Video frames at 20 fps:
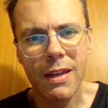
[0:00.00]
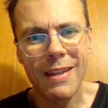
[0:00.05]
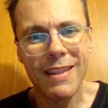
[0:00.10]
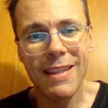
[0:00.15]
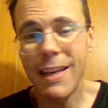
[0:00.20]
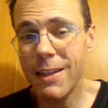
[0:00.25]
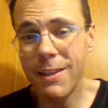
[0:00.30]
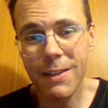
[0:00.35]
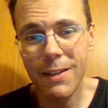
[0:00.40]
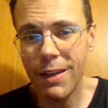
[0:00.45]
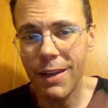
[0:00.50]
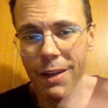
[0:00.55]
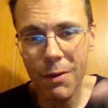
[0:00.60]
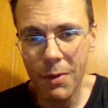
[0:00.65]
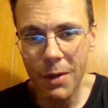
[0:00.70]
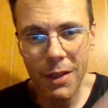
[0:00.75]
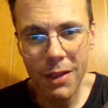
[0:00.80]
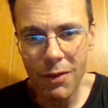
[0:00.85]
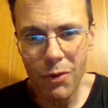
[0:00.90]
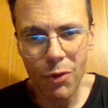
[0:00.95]
Next day, I
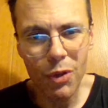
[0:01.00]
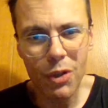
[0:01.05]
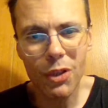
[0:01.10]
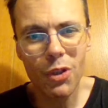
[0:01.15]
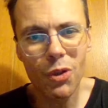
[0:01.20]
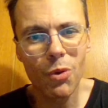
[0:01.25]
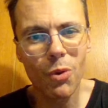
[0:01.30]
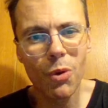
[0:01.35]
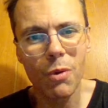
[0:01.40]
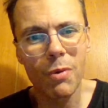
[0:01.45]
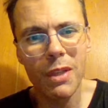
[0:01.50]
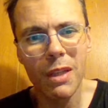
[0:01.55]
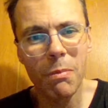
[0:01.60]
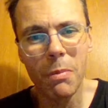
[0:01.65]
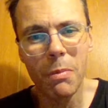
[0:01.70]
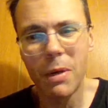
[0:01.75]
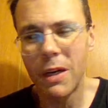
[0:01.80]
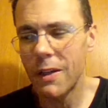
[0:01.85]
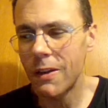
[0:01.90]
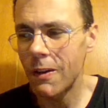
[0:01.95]
went to the store with the
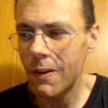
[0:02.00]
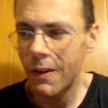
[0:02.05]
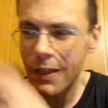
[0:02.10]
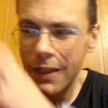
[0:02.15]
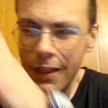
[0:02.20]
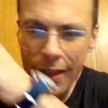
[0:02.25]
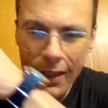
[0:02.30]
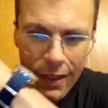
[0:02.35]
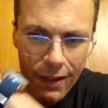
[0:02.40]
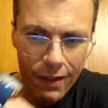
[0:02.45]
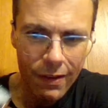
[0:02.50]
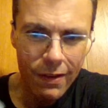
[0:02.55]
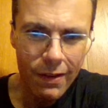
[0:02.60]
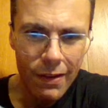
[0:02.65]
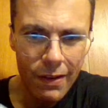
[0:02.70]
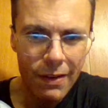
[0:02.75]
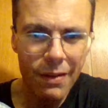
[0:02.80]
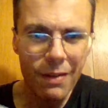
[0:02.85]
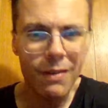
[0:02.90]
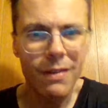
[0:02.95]
mother, and
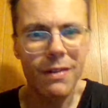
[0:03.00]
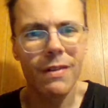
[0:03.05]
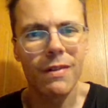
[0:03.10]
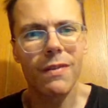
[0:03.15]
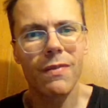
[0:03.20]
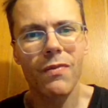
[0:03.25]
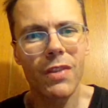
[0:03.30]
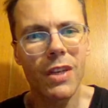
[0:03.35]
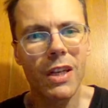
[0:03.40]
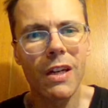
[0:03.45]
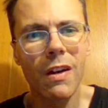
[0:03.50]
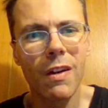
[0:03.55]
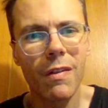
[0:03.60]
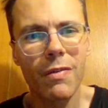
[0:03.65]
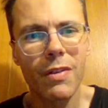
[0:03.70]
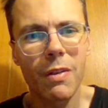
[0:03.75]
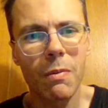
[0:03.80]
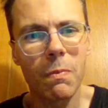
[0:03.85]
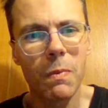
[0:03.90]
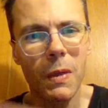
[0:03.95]
the
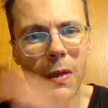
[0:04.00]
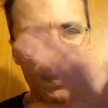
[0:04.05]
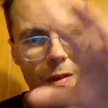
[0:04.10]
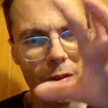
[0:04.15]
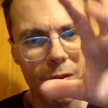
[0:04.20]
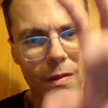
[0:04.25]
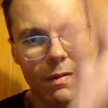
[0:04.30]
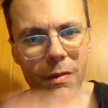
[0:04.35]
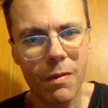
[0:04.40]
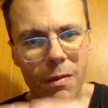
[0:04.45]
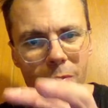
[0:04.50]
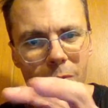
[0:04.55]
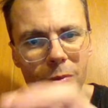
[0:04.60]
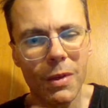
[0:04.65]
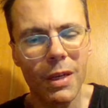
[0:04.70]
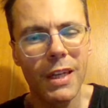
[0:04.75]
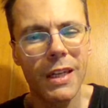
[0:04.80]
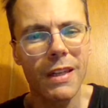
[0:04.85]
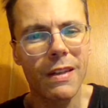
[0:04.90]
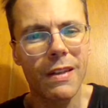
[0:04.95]
gloves appeared
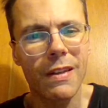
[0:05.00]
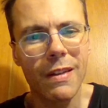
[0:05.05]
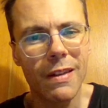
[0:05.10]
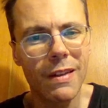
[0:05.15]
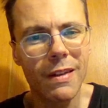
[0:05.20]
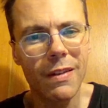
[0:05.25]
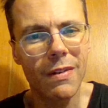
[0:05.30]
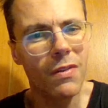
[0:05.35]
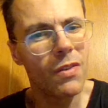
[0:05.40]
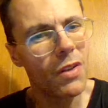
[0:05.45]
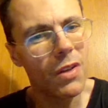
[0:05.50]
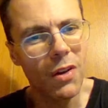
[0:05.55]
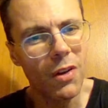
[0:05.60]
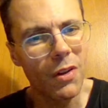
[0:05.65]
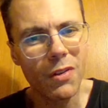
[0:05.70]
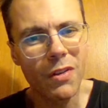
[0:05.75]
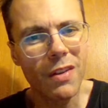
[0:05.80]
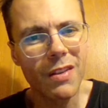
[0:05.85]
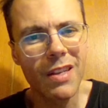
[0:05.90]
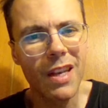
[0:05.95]
right
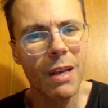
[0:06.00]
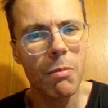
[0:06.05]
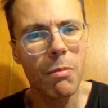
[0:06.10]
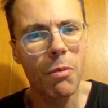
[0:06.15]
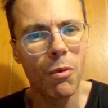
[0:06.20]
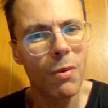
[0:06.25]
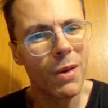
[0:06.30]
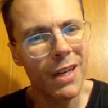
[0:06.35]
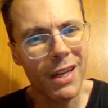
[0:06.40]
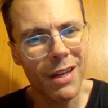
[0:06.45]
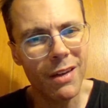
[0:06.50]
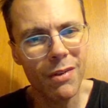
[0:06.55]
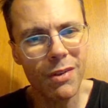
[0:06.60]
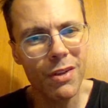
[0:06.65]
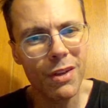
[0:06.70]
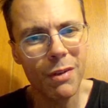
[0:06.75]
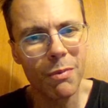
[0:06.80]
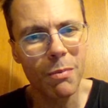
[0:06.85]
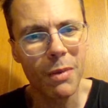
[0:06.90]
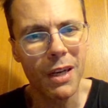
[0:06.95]
on the table when I
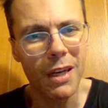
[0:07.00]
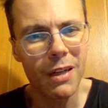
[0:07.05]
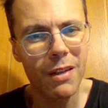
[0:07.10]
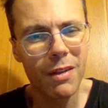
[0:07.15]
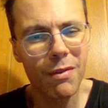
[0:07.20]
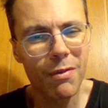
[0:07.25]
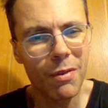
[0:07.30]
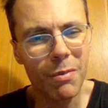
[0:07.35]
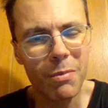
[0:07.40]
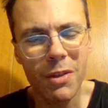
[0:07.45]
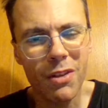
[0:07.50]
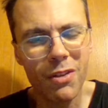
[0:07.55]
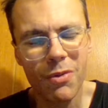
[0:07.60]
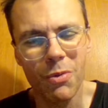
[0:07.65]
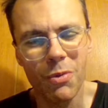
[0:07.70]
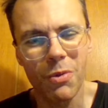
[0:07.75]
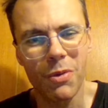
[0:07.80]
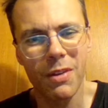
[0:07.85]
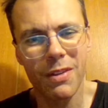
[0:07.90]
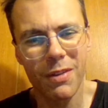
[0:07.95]
returned back from the
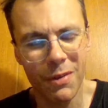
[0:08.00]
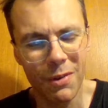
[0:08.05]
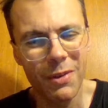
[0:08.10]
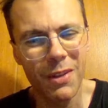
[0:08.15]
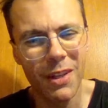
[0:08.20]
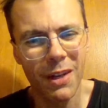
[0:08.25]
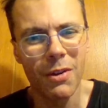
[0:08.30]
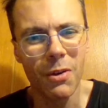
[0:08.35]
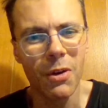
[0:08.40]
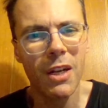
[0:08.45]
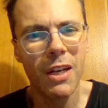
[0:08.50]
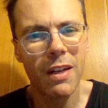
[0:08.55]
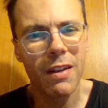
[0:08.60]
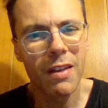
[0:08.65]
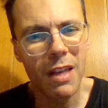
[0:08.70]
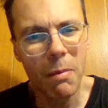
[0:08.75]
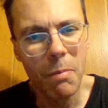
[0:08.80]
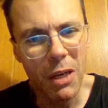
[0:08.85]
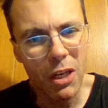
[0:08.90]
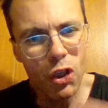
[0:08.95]
store. So, you know,
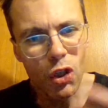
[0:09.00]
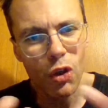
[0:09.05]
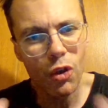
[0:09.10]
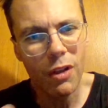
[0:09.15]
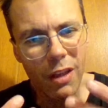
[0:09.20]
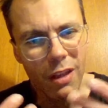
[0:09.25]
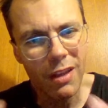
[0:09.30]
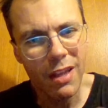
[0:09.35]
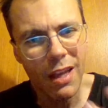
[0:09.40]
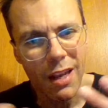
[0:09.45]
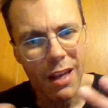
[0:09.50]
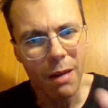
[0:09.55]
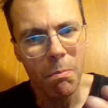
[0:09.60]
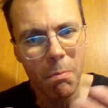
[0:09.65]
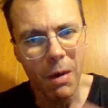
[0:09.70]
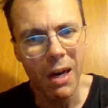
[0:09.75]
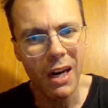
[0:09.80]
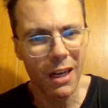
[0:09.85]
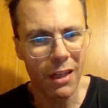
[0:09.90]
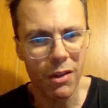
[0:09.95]
they make sure that they
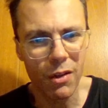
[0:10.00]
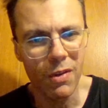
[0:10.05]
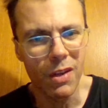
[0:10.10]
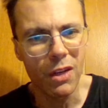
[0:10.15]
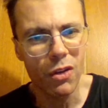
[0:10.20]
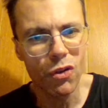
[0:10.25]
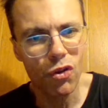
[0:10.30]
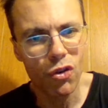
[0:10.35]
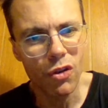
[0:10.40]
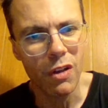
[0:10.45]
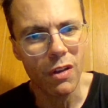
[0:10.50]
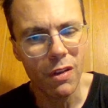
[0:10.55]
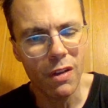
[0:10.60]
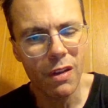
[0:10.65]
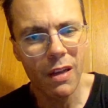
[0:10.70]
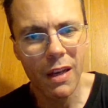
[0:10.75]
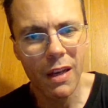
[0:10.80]
remind you that shit.